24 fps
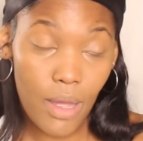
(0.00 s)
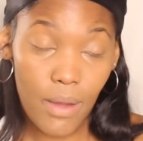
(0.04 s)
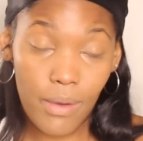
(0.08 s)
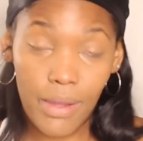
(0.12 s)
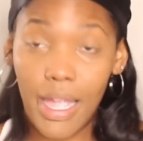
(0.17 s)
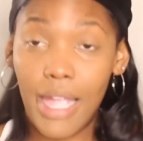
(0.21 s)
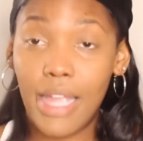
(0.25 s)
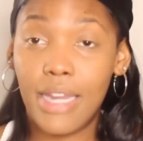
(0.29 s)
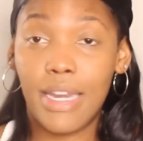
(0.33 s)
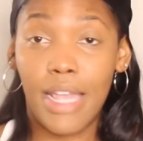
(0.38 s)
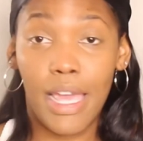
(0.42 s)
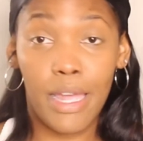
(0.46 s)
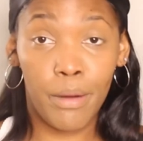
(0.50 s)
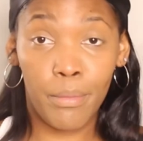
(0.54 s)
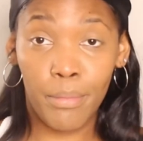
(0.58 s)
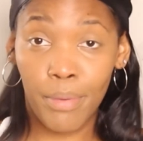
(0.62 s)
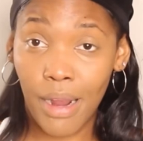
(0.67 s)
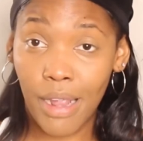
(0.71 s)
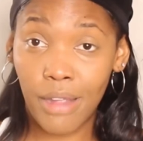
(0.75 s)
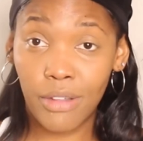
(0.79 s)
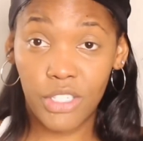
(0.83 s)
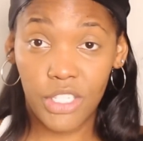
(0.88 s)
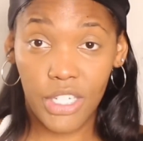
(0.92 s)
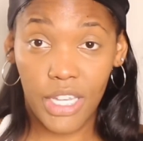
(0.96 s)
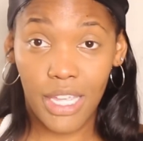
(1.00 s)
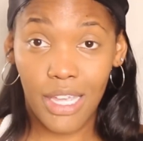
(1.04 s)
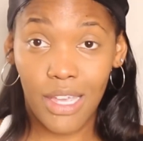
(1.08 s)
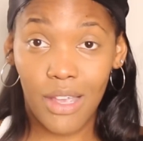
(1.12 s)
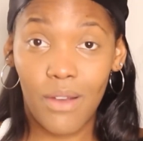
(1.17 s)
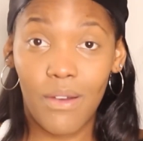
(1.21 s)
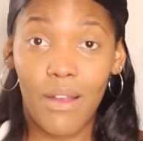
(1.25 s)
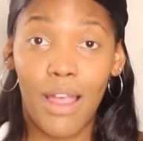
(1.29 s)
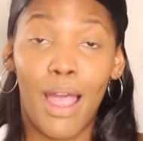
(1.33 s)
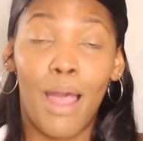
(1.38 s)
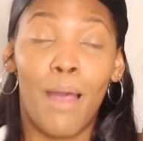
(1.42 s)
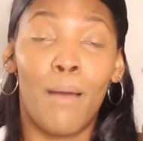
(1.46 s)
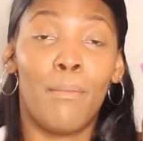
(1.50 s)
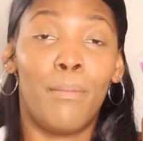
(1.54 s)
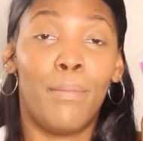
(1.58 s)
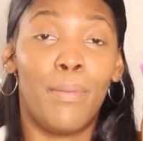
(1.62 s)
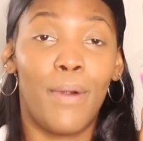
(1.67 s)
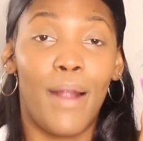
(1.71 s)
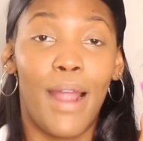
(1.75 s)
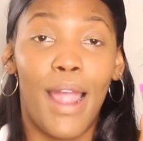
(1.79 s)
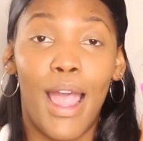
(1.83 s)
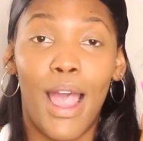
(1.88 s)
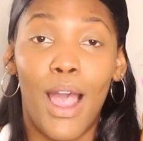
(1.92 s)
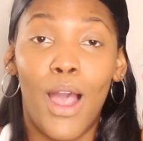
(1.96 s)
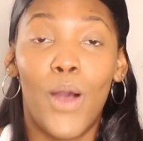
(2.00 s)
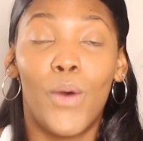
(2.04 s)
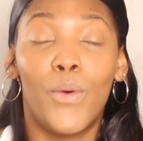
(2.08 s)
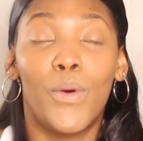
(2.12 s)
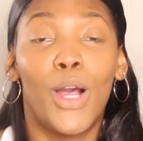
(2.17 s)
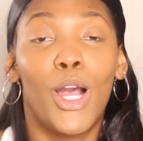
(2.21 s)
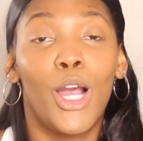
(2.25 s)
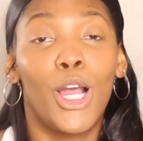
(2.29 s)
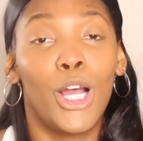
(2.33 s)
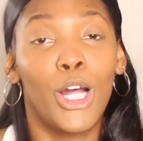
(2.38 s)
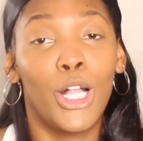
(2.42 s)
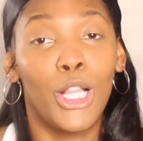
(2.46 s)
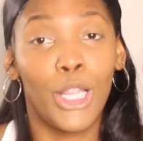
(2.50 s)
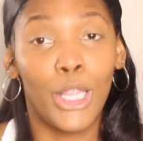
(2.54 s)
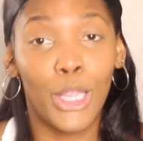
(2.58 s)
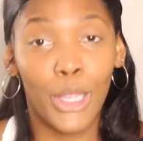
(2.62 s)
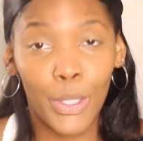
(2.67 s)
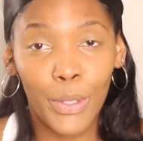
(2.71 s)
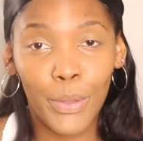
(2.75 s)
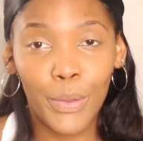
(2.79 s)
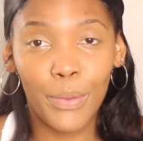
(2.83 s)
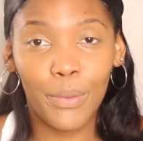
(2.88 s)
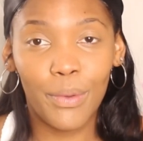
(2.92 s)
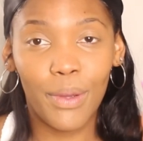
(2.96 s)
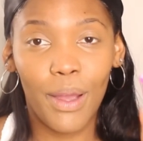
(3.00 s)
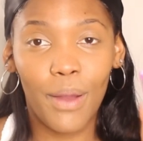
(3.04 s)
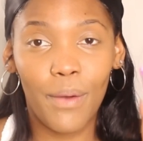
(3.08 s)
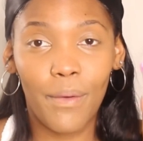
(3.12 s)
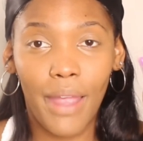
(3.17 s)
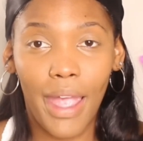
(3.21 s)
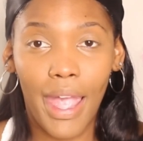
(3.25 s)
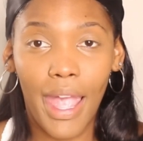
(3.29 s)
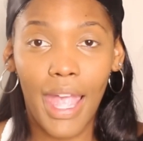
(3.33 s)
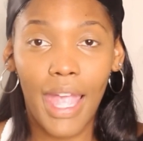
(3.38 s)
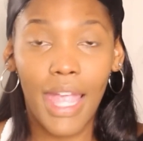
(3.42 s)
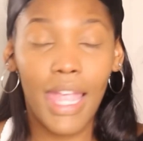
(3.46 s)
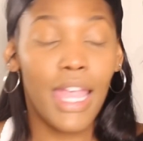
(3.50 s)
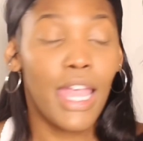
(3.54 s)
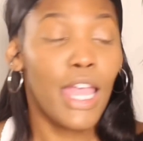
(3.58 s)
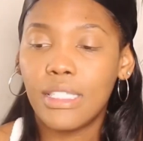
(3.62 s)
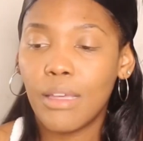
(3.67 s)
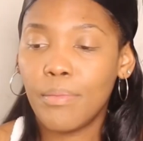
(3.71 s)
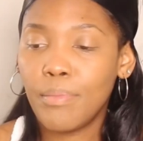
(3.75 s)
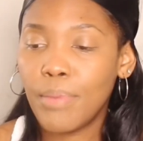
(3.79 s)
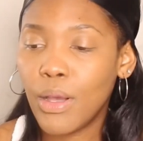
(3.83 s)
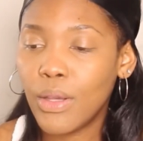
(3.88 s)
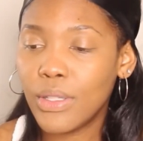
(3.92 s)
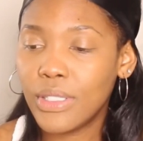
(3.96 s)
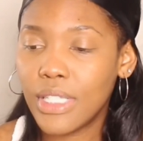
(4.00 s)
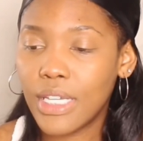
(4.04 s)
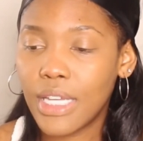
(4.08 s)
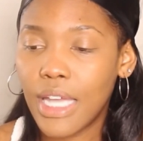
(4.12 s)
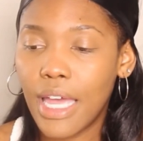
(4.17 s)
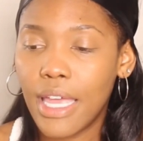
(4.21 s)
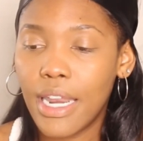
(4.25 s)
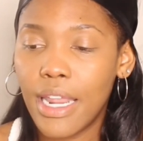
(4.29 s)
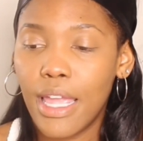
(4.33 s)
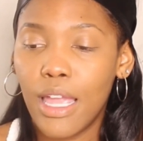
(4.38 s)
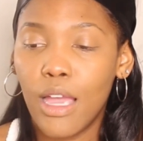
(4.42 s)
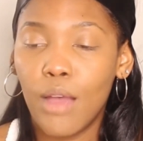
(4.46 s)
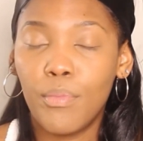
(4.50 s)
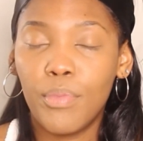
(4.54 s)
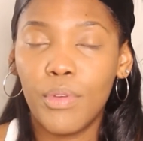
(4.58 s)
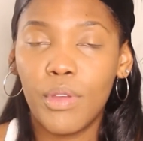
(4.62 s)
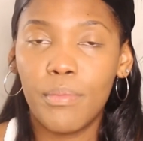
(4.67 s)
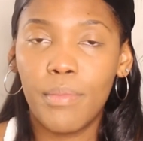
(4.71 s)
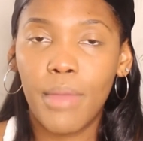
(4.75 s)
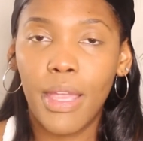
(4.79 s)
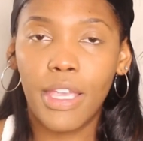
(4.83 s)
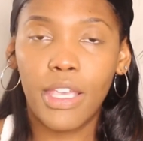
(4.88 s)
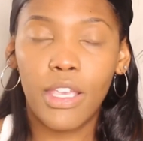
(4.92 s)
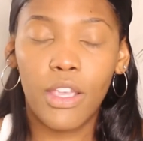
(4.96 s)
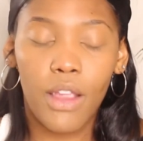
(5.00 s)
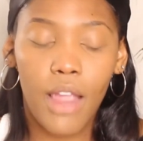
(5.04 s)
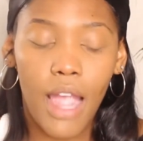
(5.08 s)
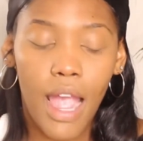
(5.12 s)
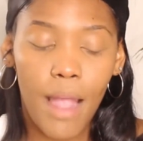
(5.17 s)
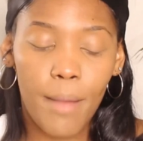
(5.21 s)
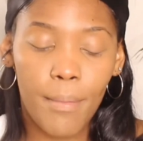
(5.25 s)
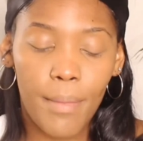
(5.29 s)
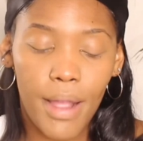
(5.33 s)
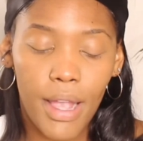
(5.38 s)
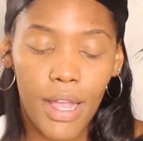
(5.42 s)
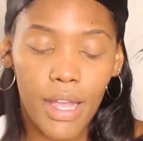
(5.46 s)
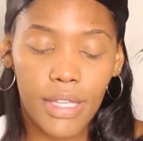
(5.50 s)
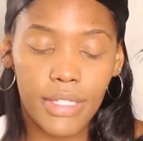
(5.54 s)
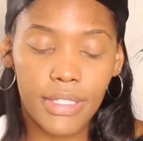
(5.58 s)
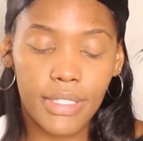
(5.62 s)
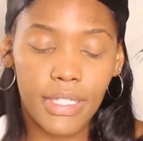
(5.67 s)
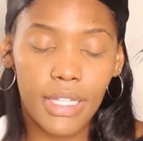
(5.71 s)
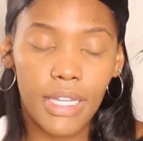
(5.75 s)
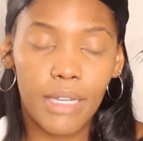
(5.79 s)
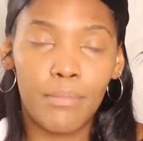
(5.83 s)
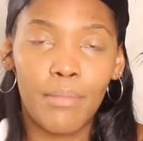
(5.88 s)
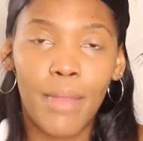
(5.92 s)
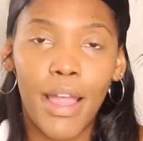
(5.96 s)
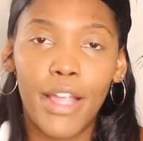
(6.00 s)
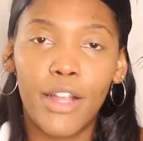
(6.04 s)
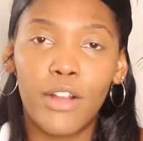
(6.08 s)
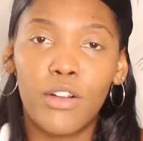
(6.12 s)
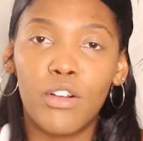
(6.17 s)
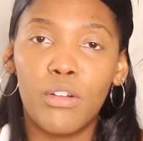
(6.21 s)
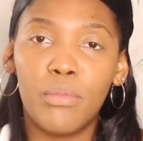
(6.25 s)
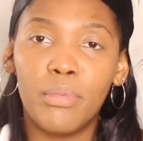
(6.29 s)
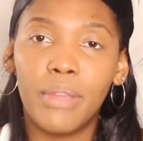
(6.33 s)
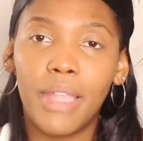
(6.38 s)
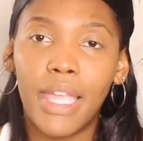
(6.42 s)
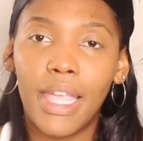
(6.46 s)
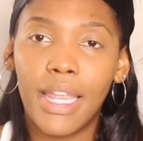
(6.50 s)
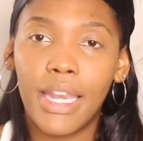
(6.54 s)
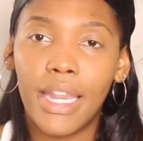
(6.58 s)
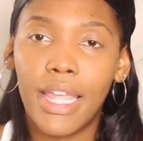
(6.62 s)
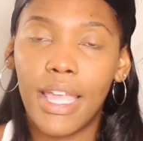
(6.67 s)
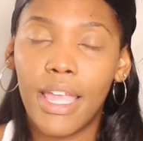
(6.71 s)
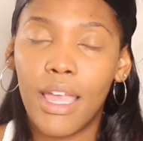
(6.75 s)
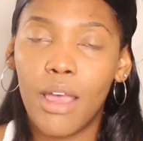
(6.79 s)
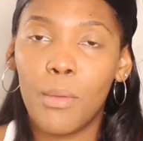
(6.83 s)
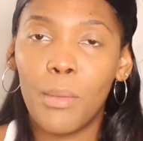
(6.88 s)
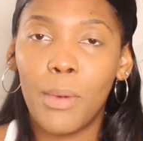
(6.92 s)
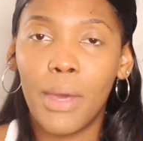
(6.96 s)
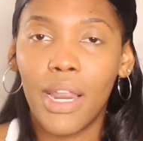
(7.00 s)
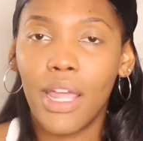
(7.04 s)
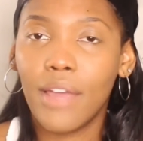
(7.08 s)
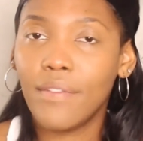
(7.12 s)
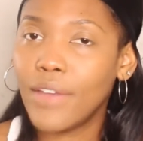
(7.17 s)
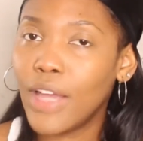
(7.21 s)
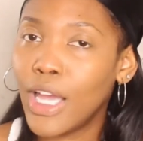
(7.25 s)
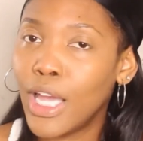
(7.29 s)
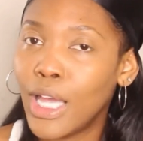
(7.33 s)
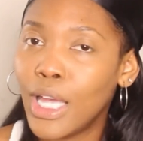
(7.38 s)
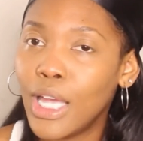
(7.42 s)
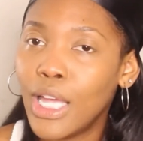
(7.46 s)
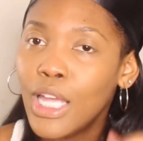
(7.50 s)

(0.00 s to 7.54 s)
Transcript: Not a brow gel, a brow glue, okay? It's supposed to kind of help you make your eyebrows look microbladed or whatever.